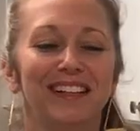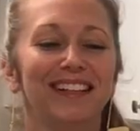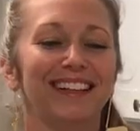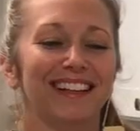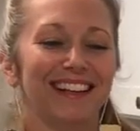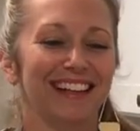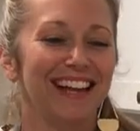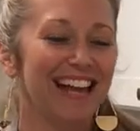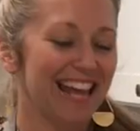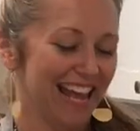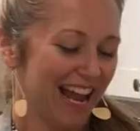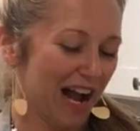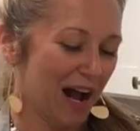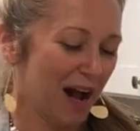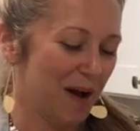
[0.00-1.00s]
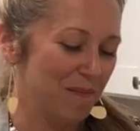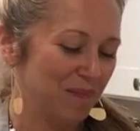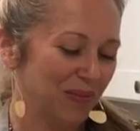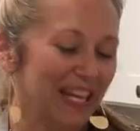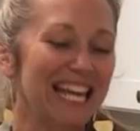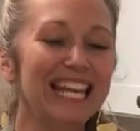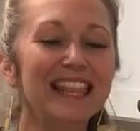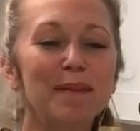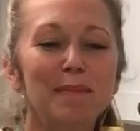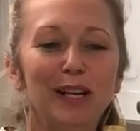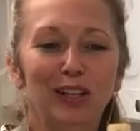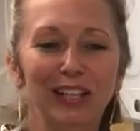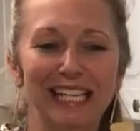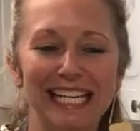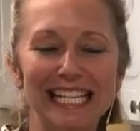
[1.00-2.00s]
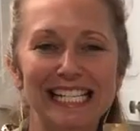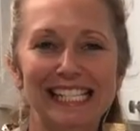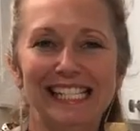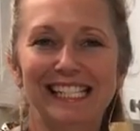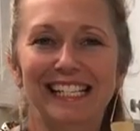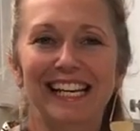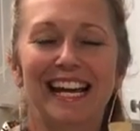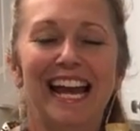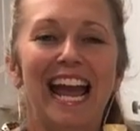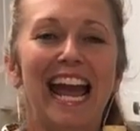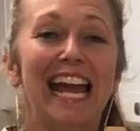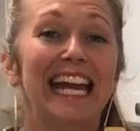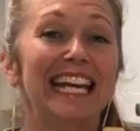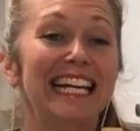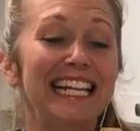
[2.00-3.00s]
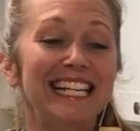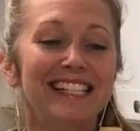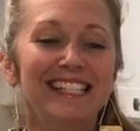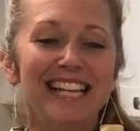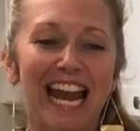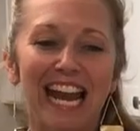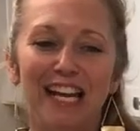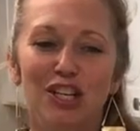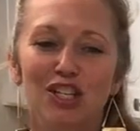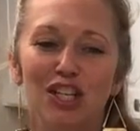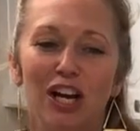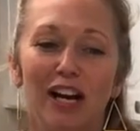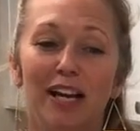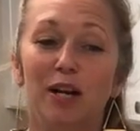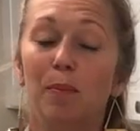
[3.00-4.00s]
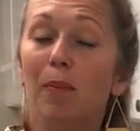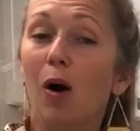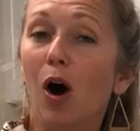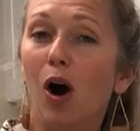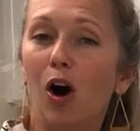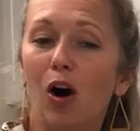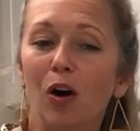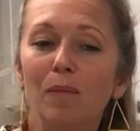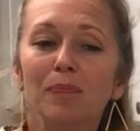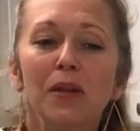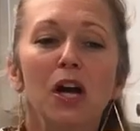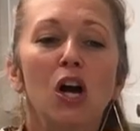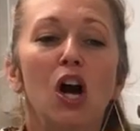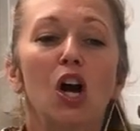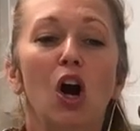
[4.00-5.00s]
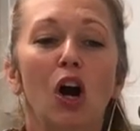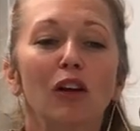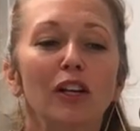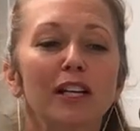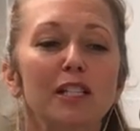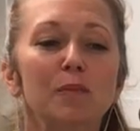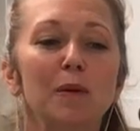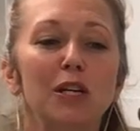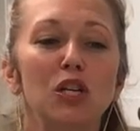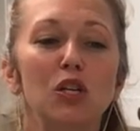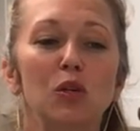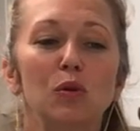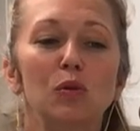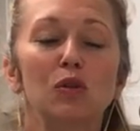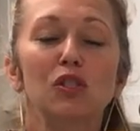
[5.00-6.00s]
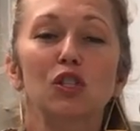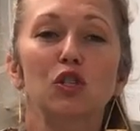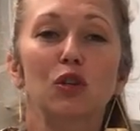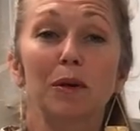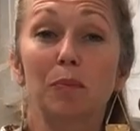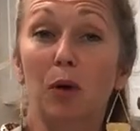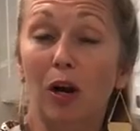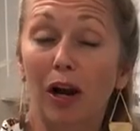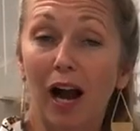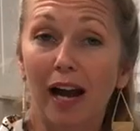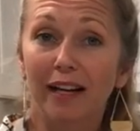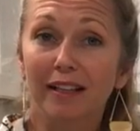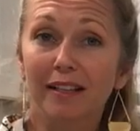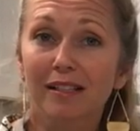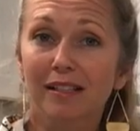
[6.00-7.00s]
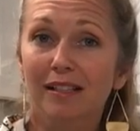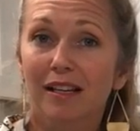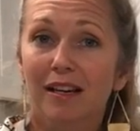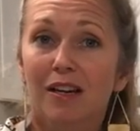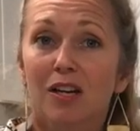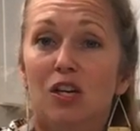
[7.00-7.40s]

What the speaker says: In the Middle East and East Asia and Nepal, garlic has been used to treat bronchitis.